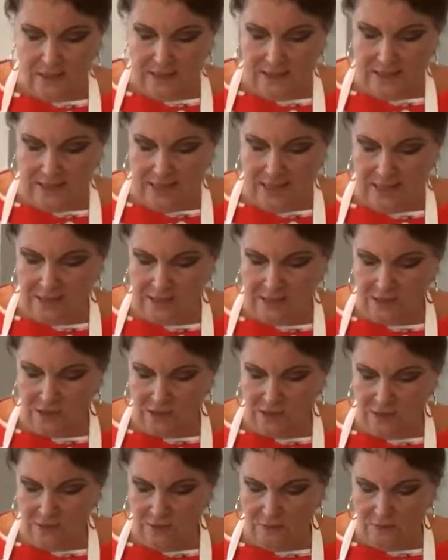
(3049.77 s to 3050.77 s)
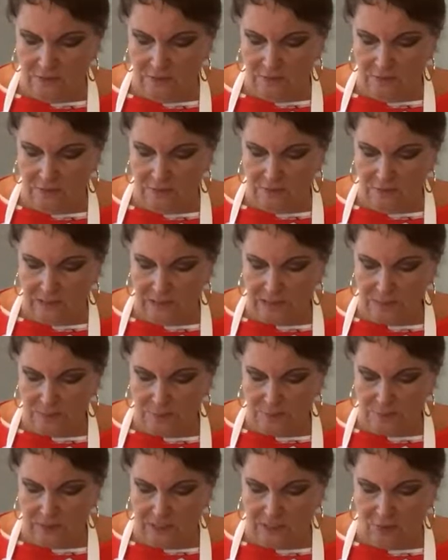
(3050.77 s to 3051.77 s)
I like to, you know,
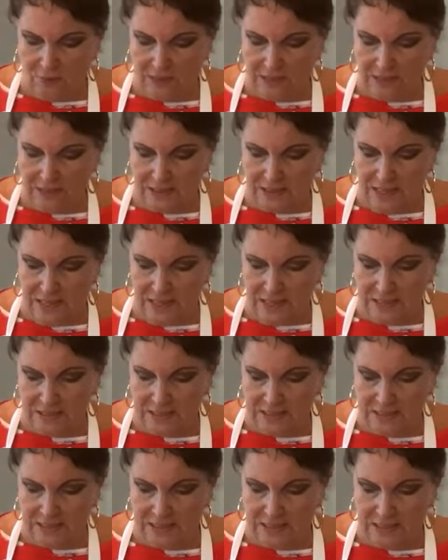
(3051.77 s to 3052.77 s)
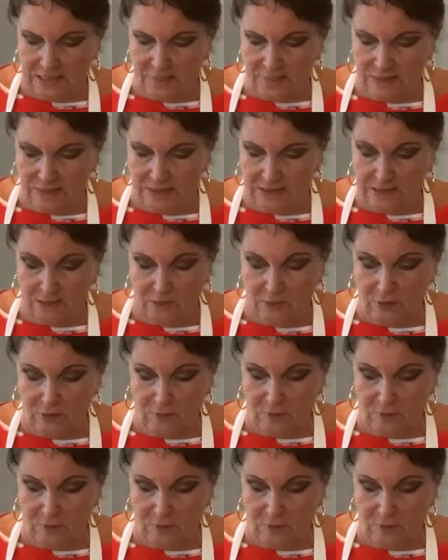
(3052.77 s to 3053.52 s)
let's decorate the cake a tiny bit,